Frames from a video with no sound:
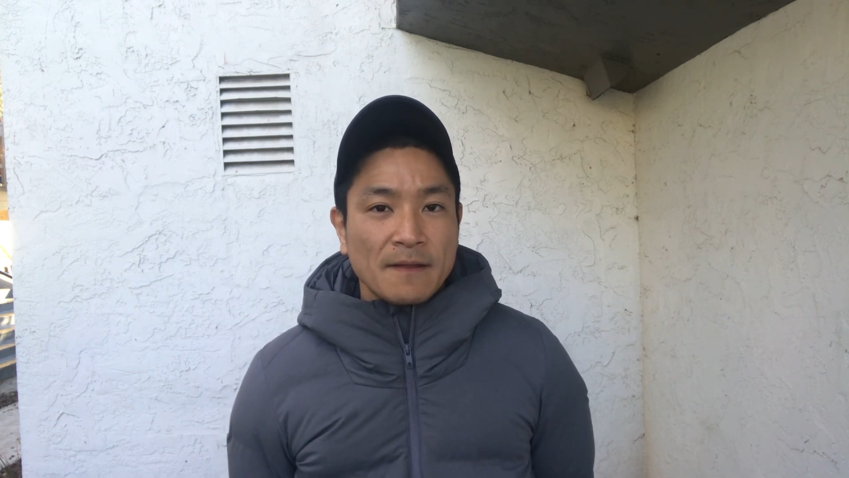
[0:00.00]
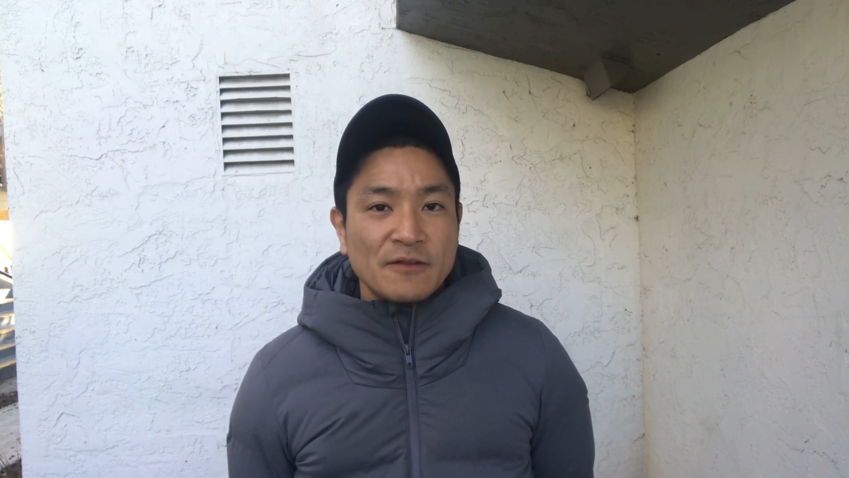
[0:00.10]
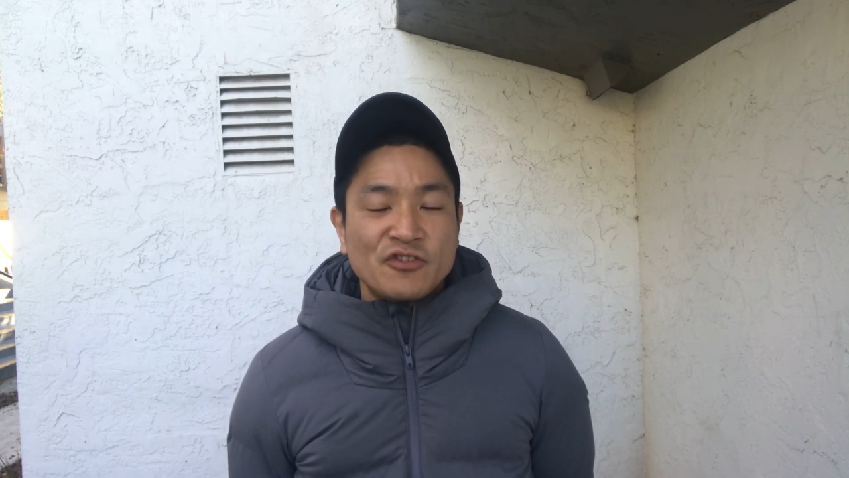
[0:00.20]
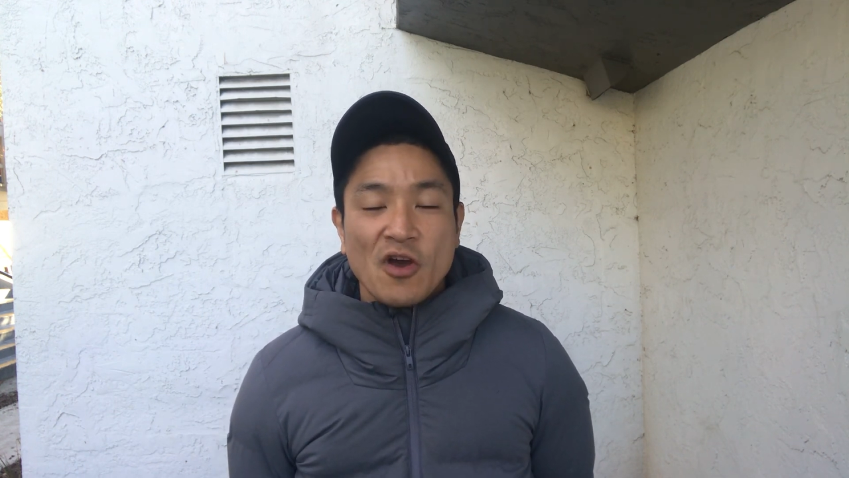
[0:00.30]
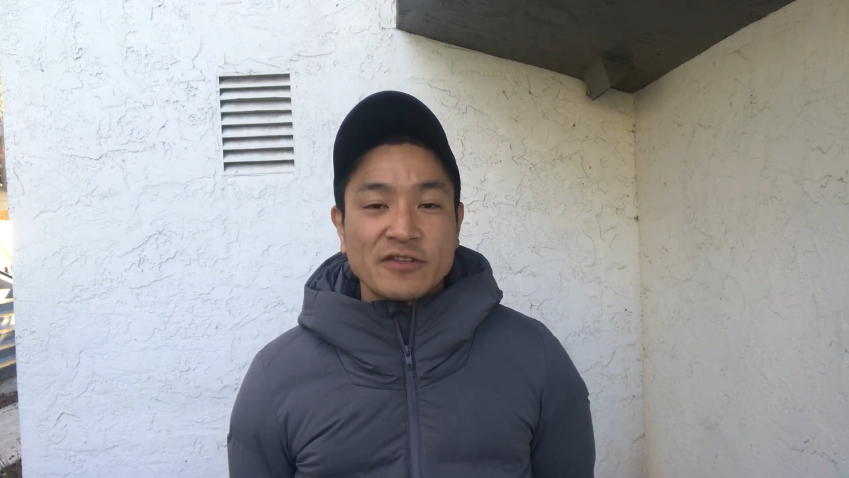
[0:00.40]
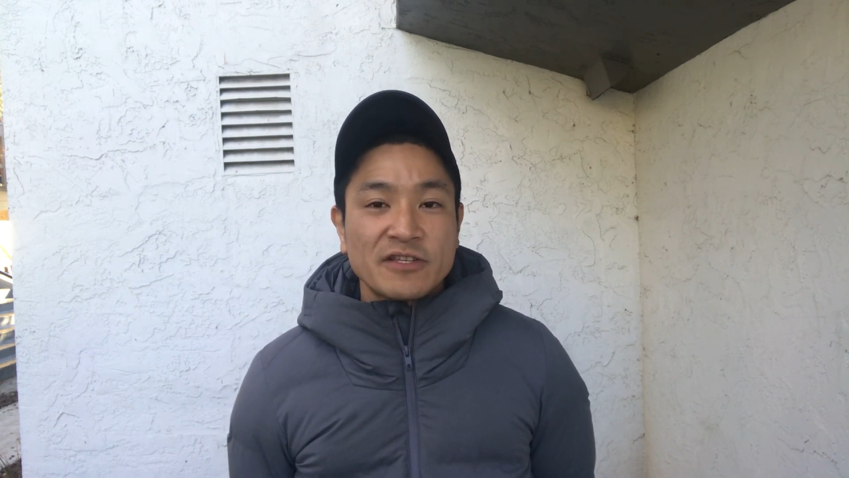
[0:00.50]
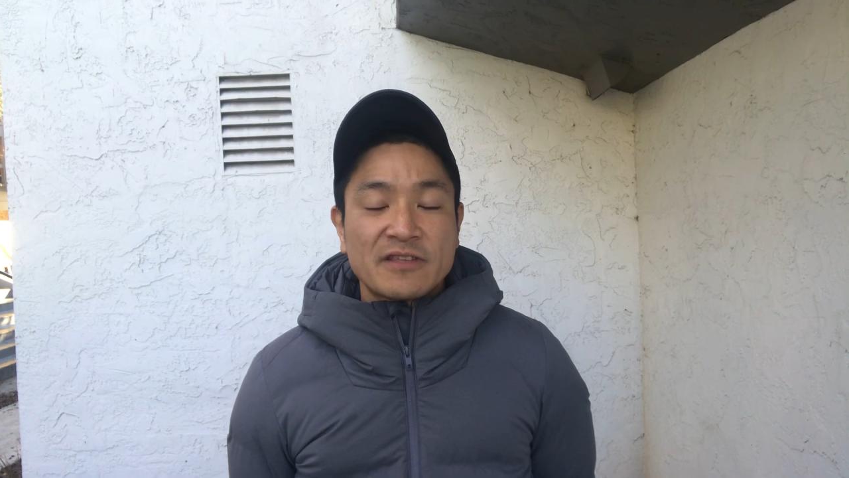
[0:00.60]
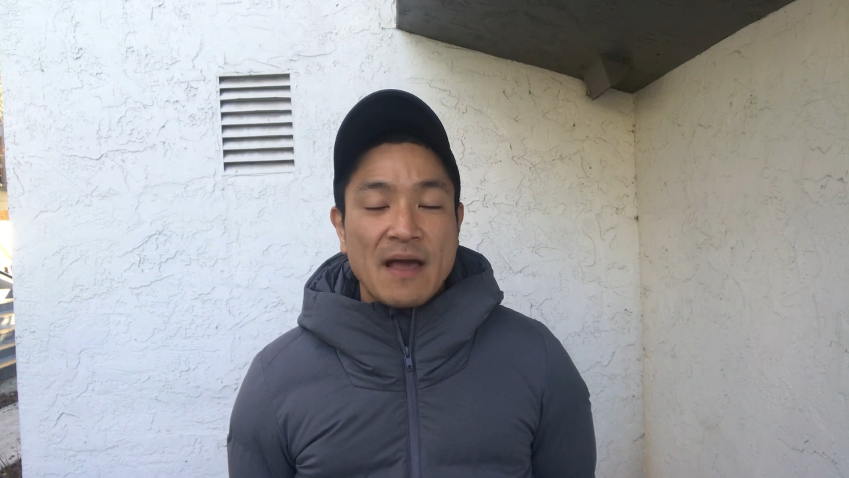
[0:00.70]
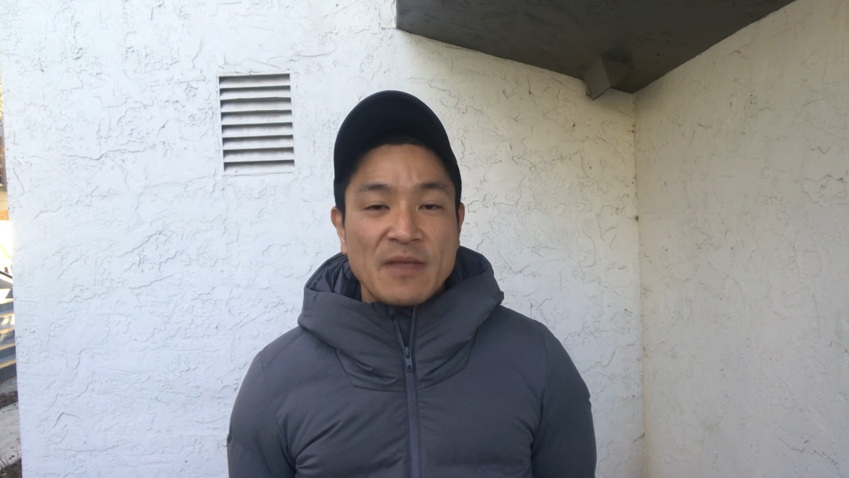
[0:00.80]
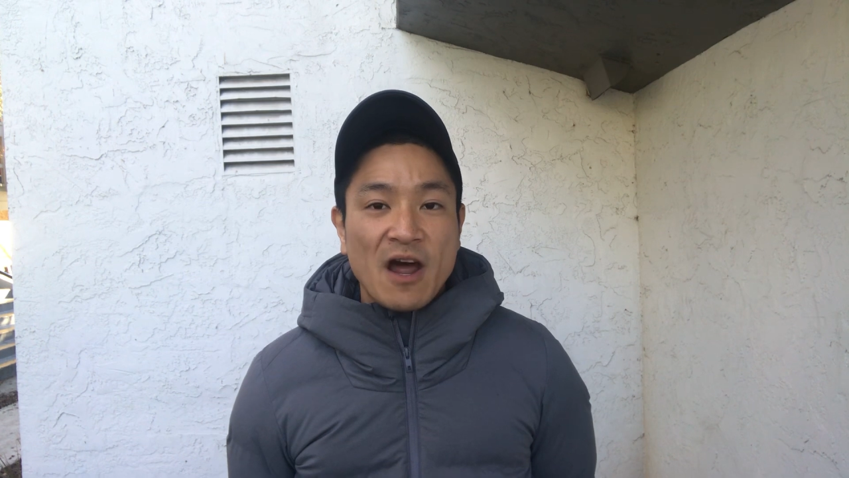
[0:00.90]
Choices
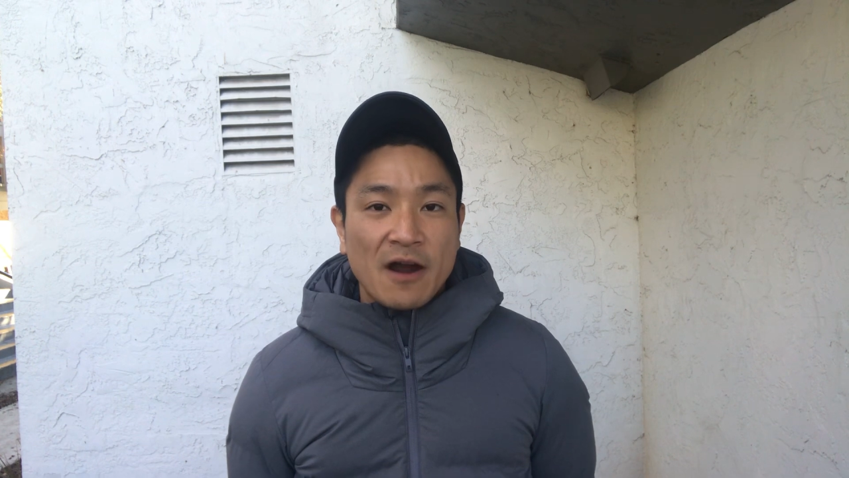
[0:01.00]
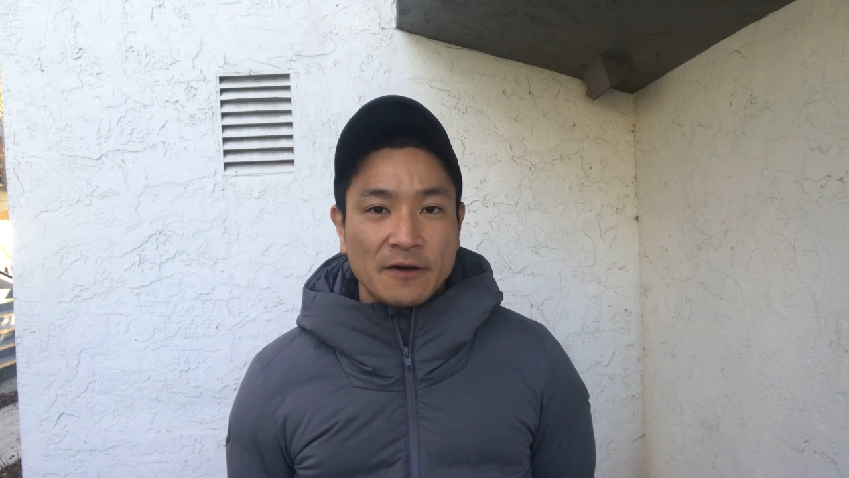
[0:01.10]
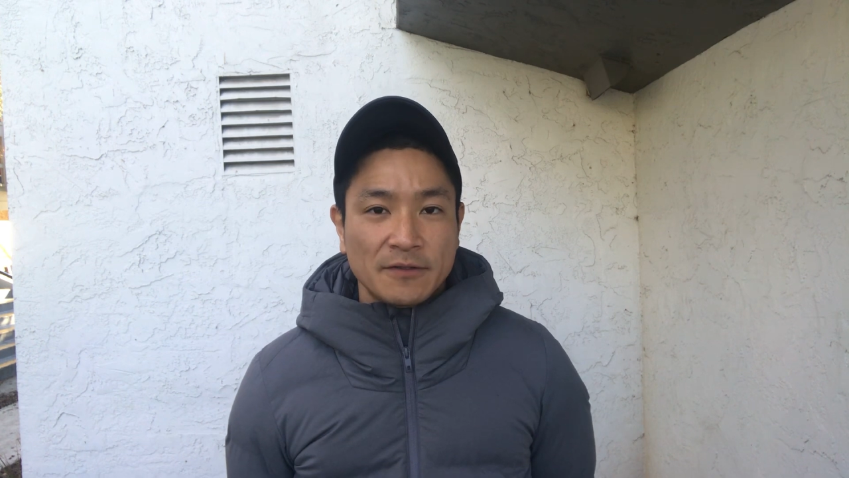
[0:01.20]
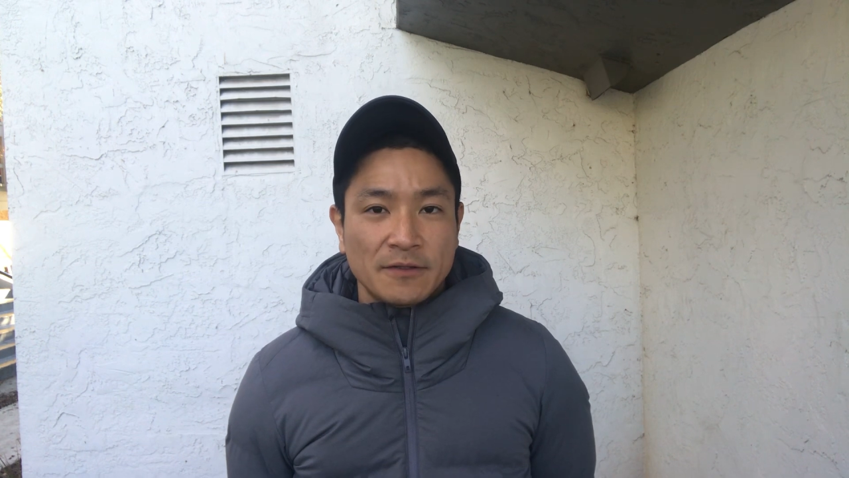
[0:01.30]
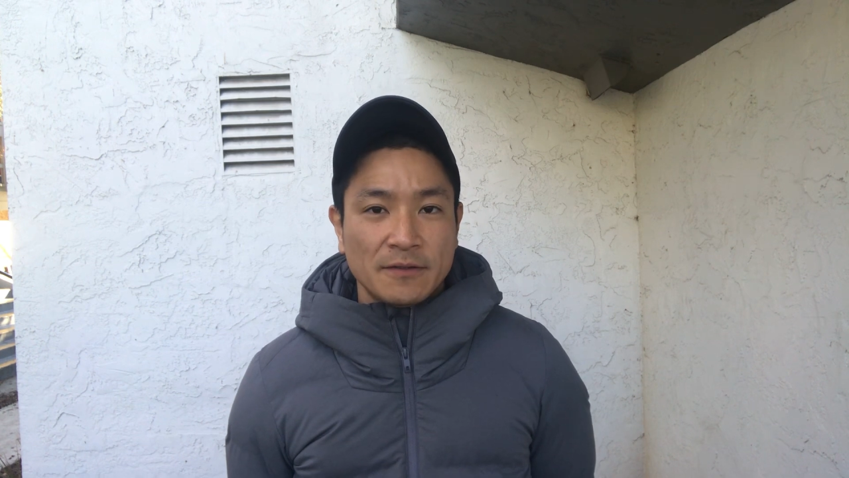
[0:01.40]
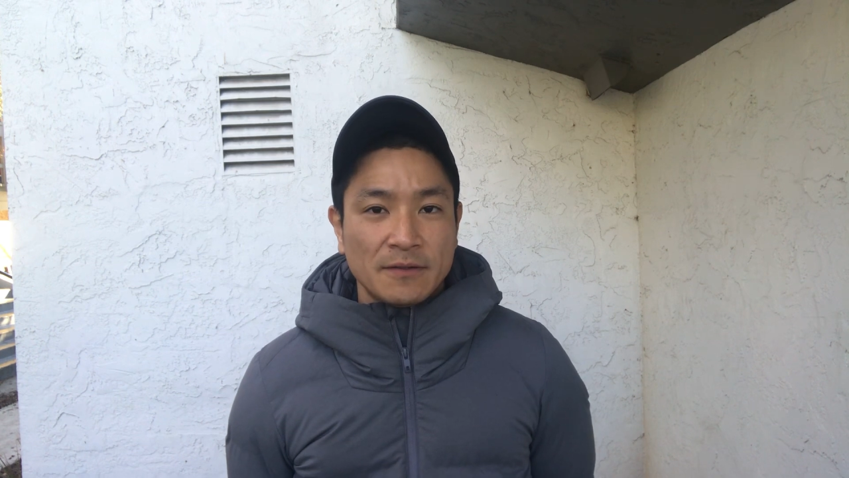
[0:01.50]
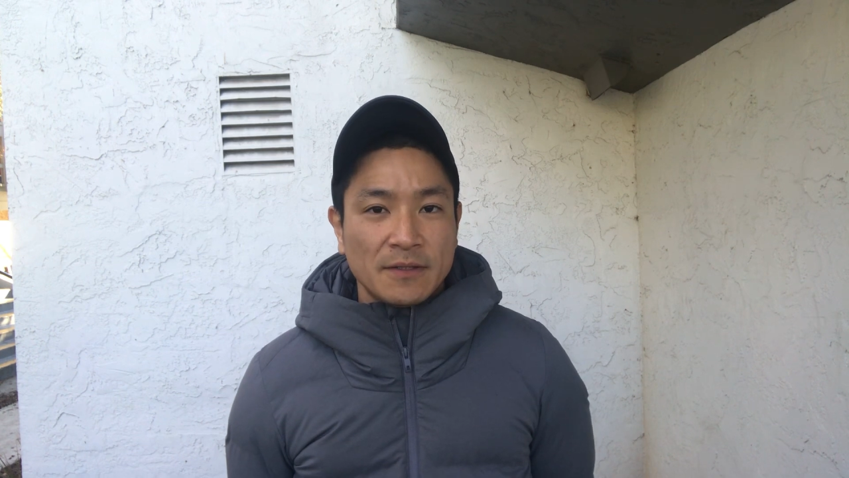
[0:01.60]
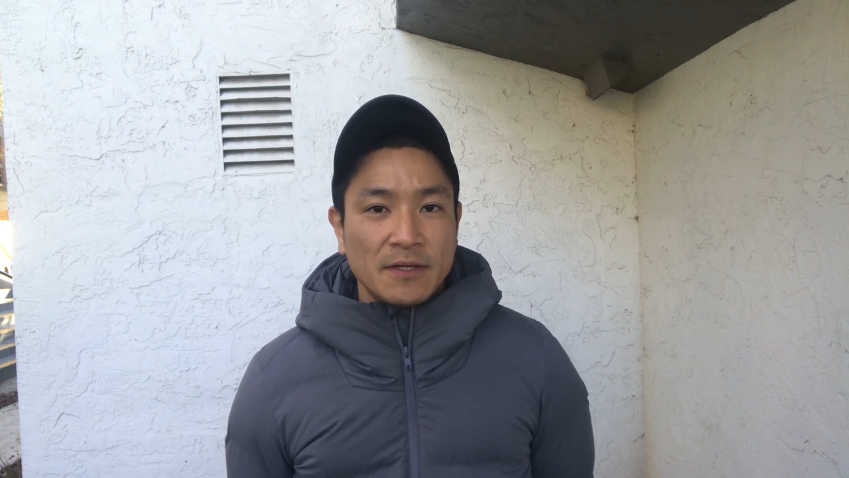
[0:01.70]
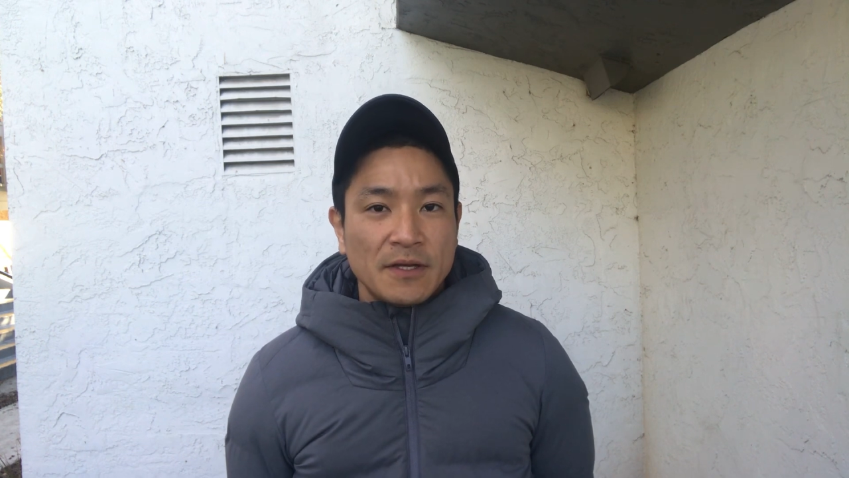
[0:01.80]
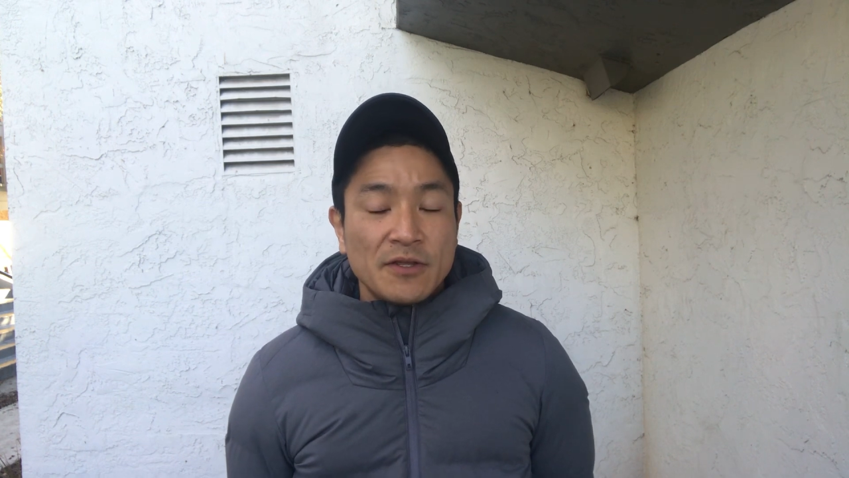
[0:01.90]
can be hard.
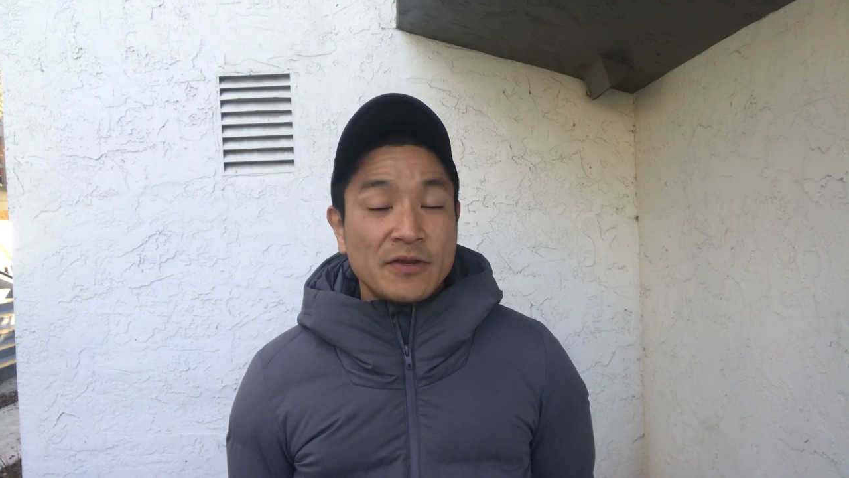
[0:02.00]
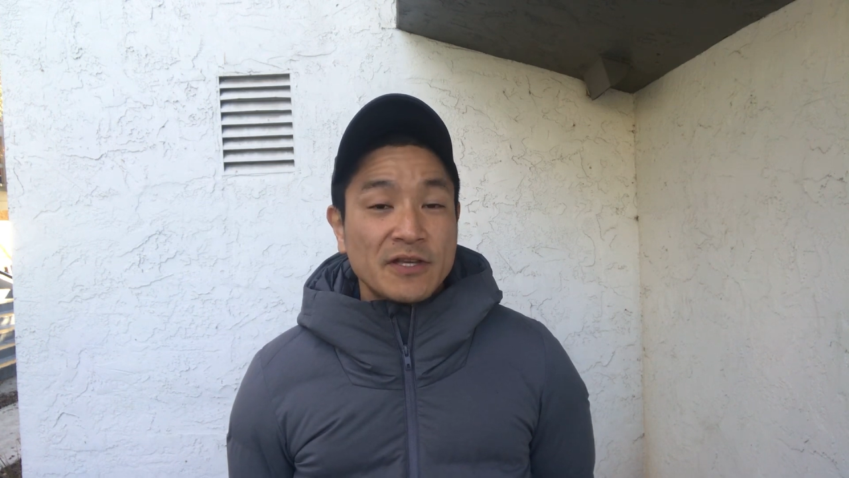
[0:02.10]
You